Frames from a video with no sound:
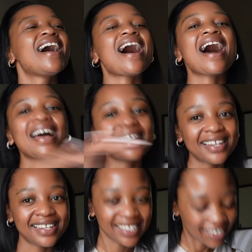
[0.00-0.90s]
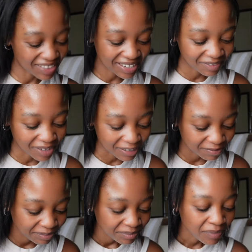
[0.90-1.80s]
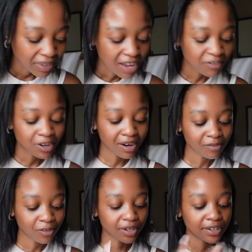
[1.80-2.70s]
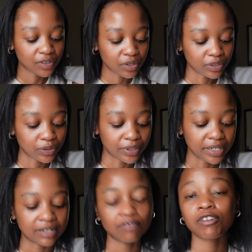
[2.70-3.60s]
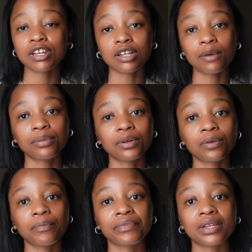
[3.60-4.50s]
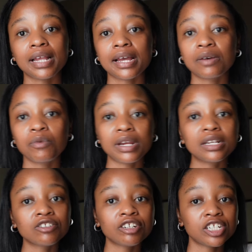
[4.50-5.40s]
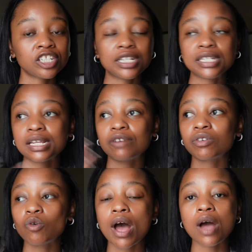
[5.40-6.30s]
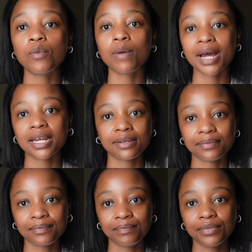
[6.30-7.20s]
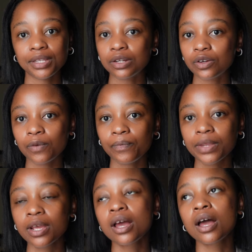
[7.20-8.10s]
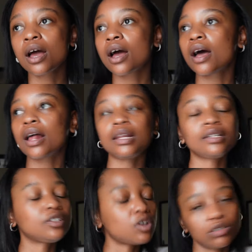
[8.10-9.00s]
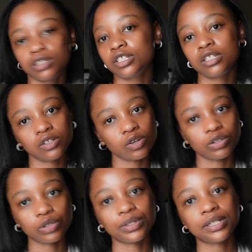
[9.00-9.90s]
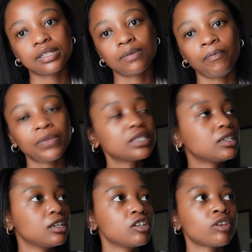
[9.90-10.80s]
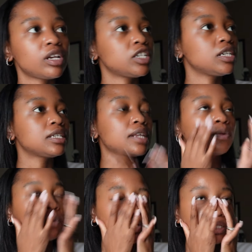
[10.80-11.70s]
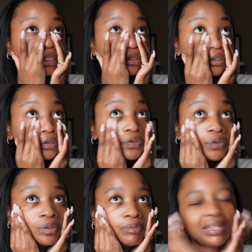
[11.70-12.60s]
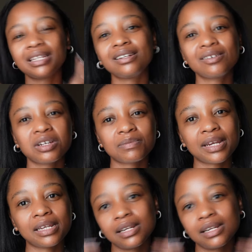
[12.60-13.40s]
High key on that one. If you can't afford it, don't do it. For example, like wedding traditions that require more money, you know, don't do it. There's a lot of traditions that we did not do, but they didn't cost money.